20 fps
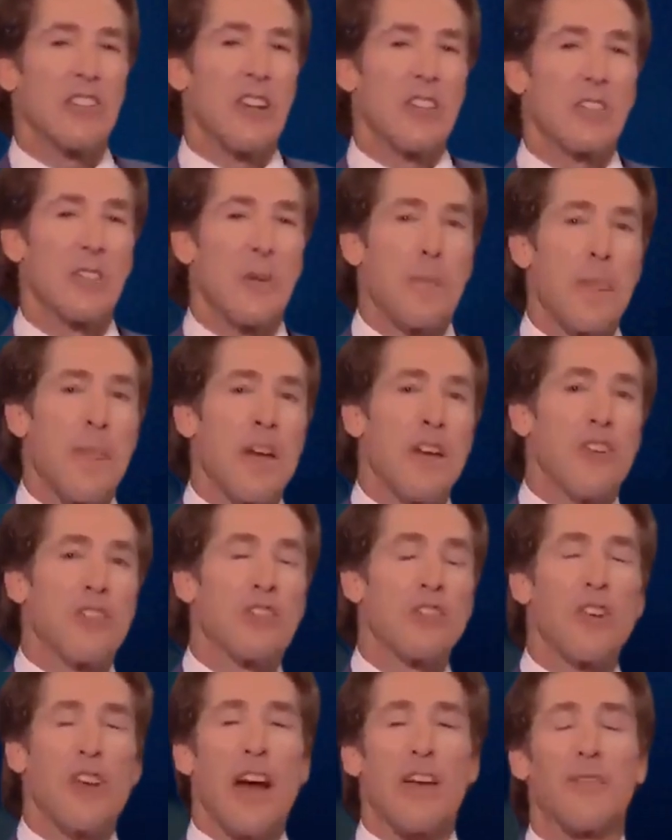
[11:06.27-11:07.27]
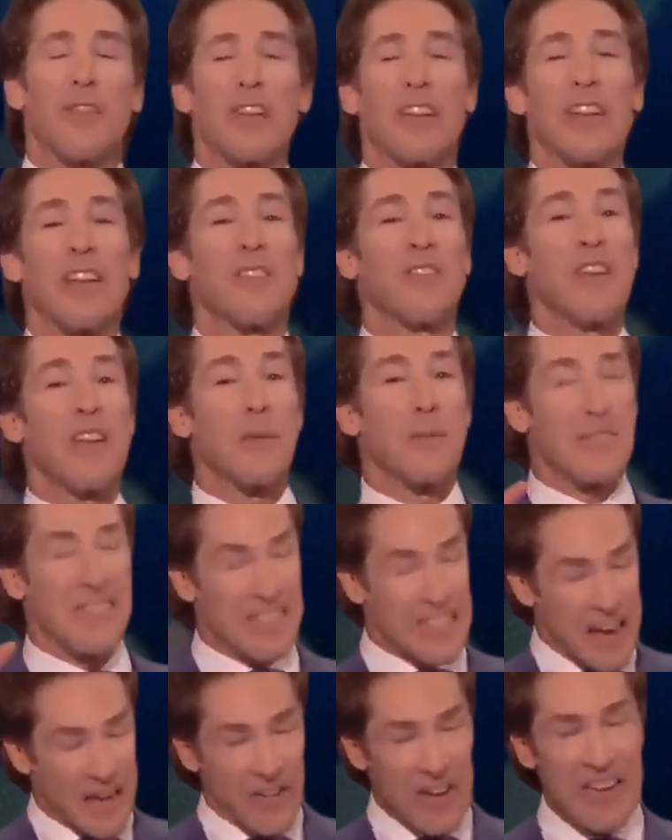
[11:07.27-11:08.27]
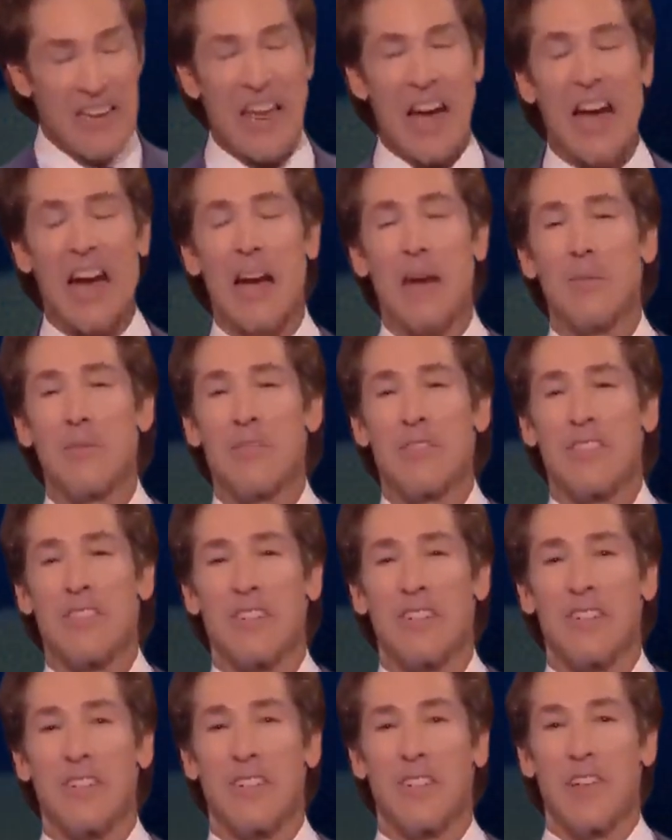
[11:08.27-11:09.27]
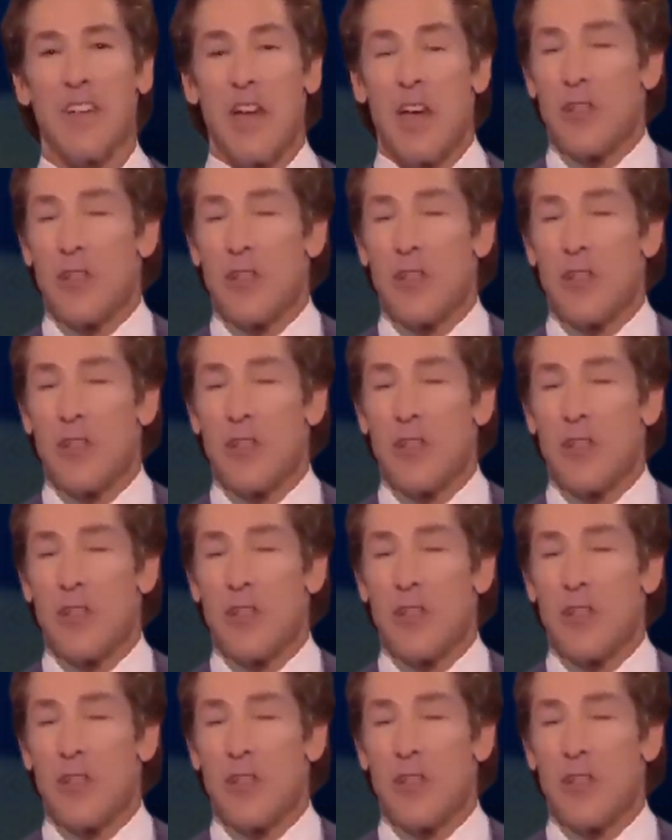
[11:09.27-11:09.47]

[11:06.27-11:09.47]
and watch as positivity flows into your life.